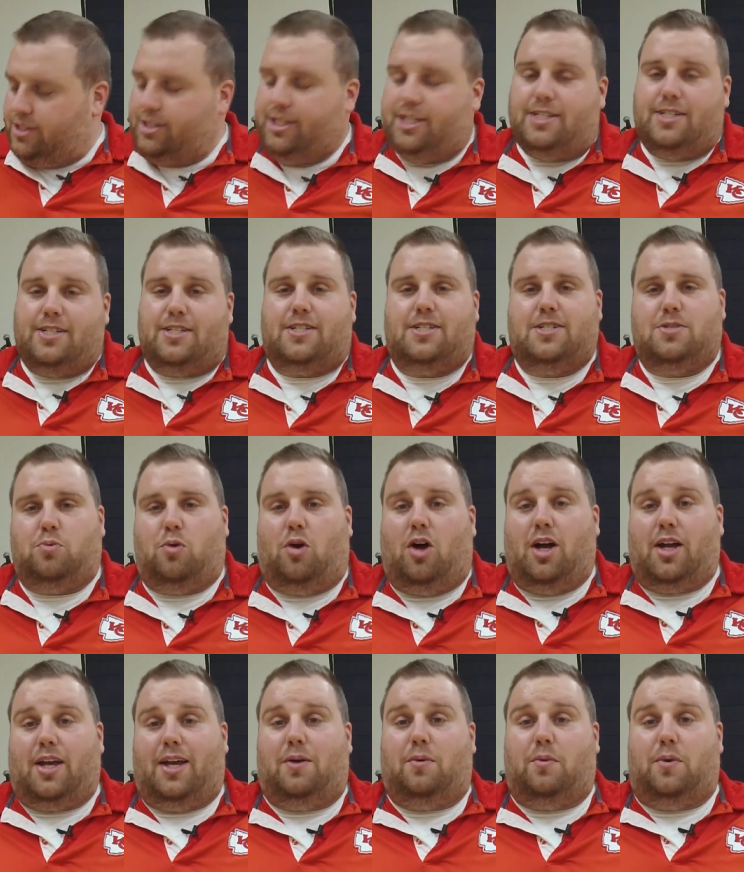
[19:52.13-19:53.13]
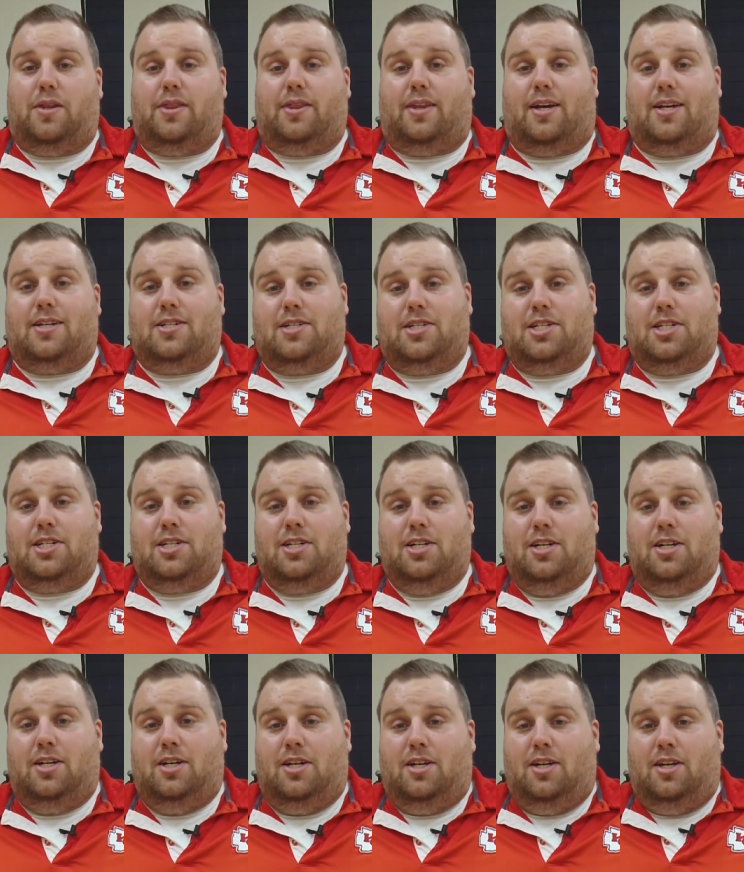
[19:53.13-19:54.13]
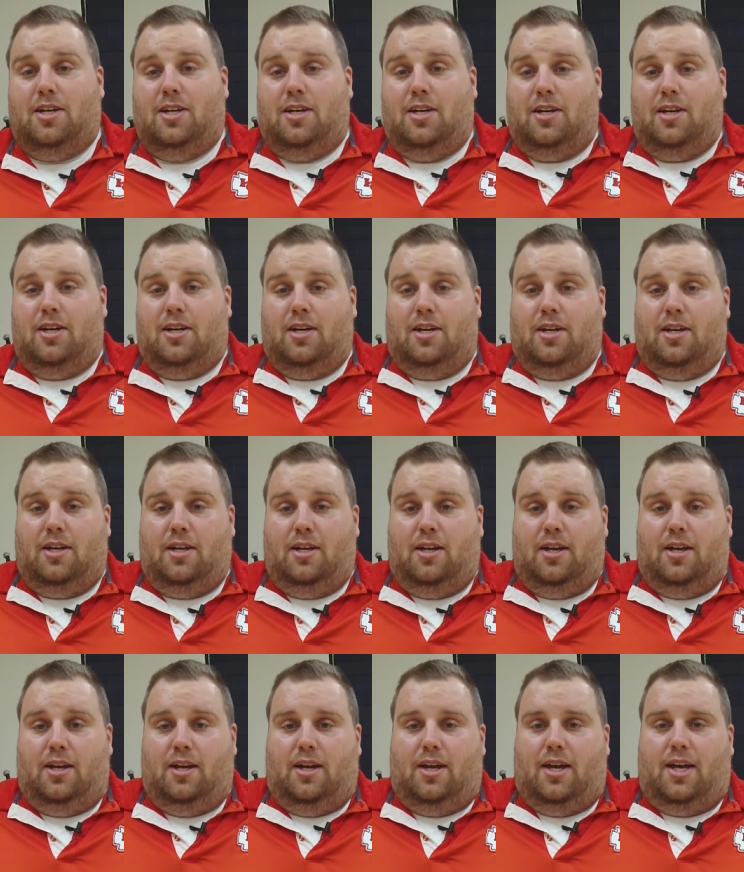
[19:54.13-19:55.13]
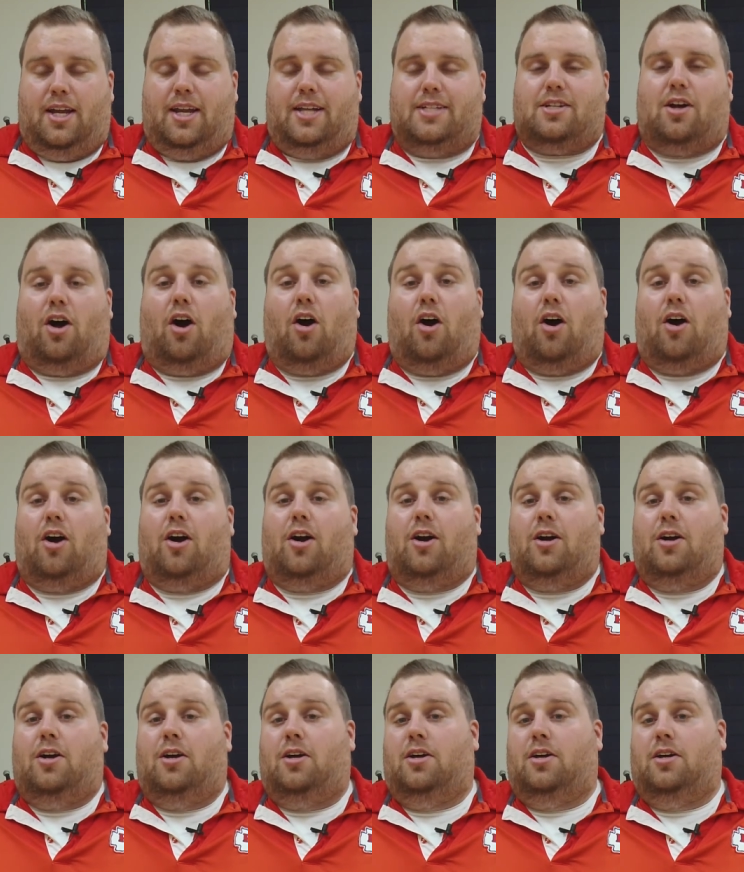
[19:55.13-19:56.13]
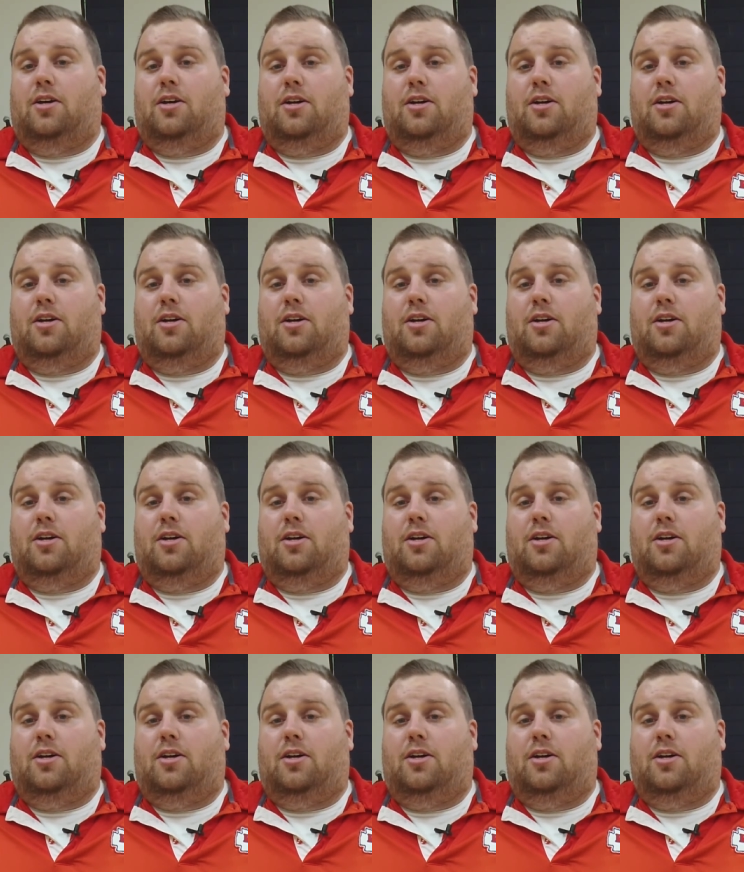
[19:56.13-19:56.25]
Jesus is walking with us. And it's our